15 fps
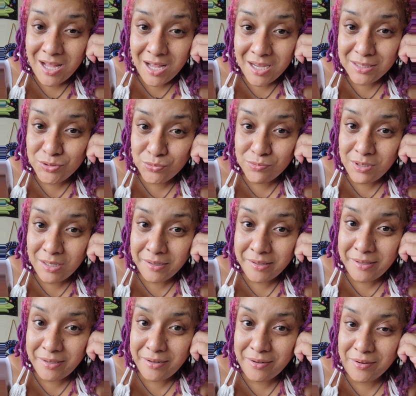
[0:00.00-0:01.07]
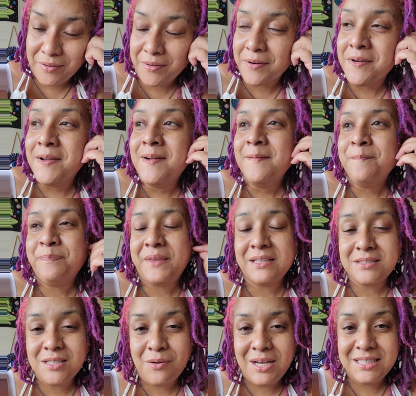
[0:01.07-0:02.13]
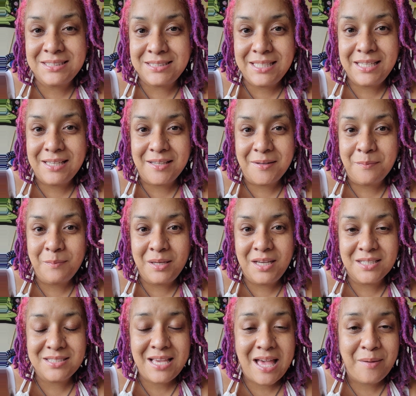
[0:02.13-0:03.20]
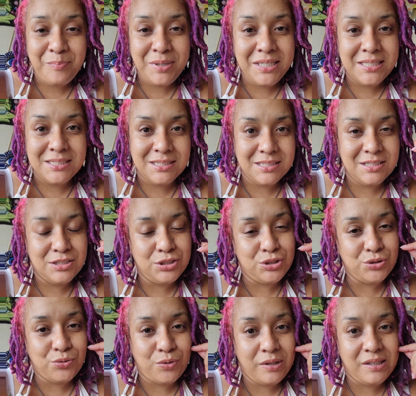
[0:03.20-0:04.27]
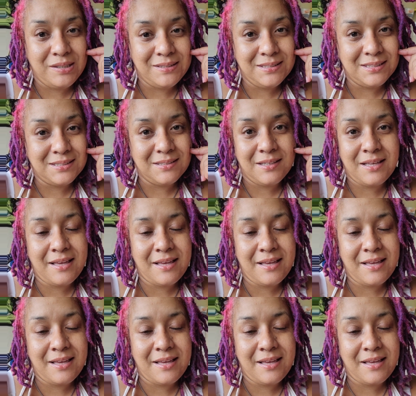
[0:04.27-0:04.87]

I do not care. That's how I see it. Because happiness is a choice.